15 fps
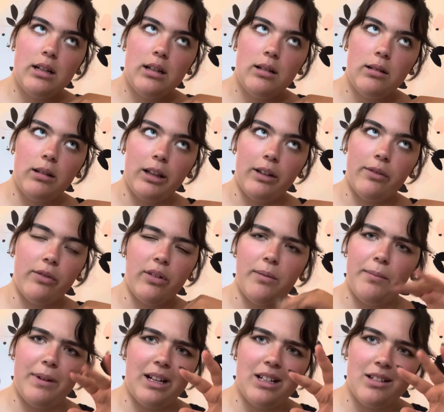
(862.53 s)
like from
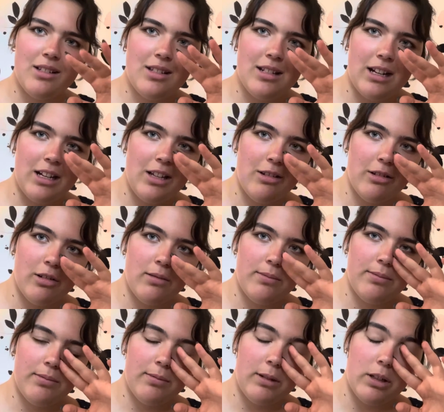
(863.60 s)
my study group,
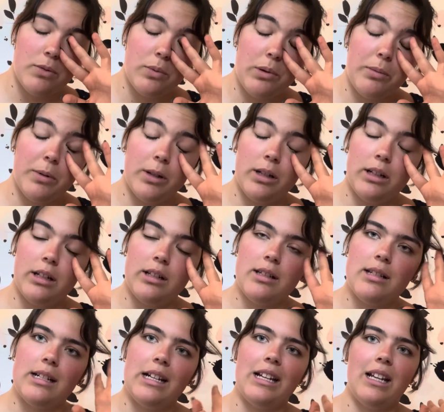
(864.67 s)
because we were gonna
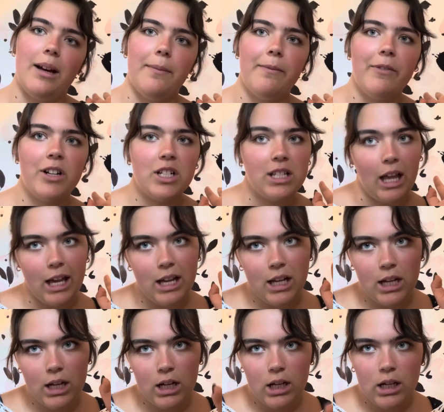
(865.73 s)
study up for
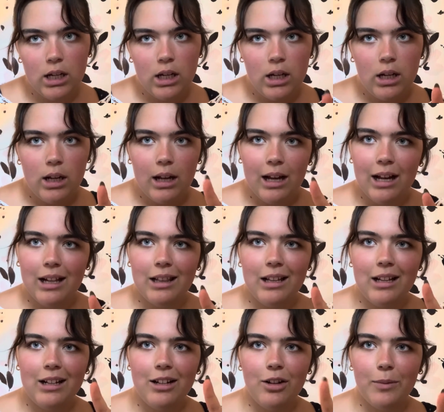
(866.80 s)
psych, and
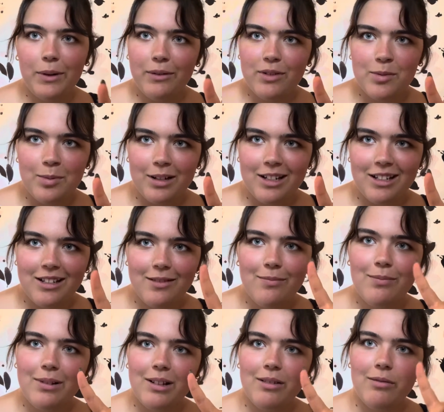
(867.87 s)
then nobody responded,
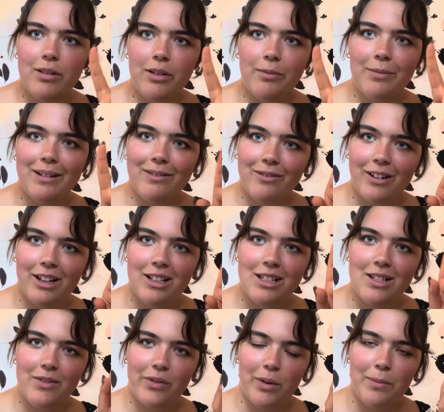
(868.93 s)
but one of my friends
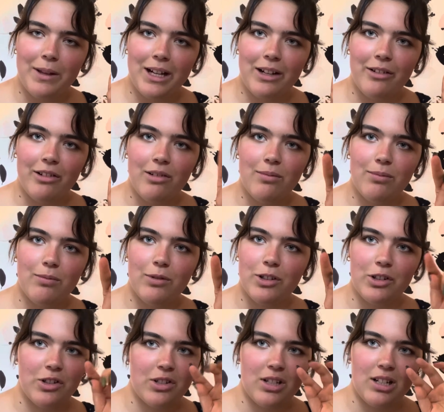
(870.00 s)
from that group,
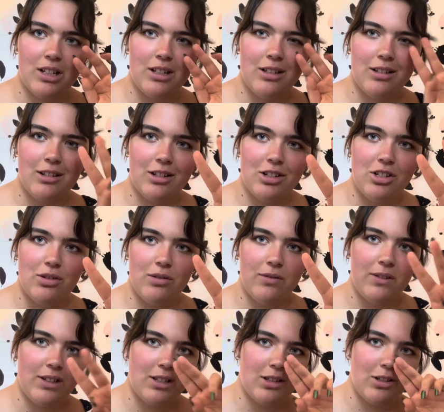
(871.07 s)
the 2 of
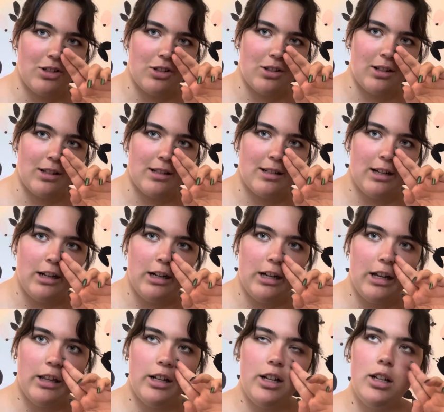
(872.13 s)
us are just gonna study
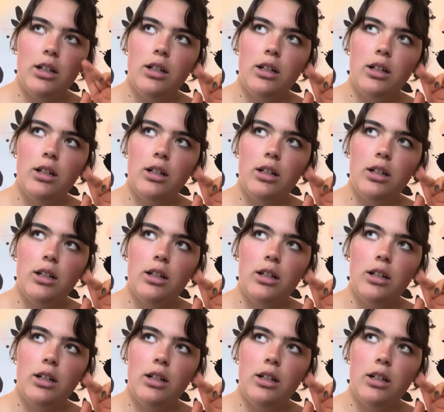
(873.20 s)
together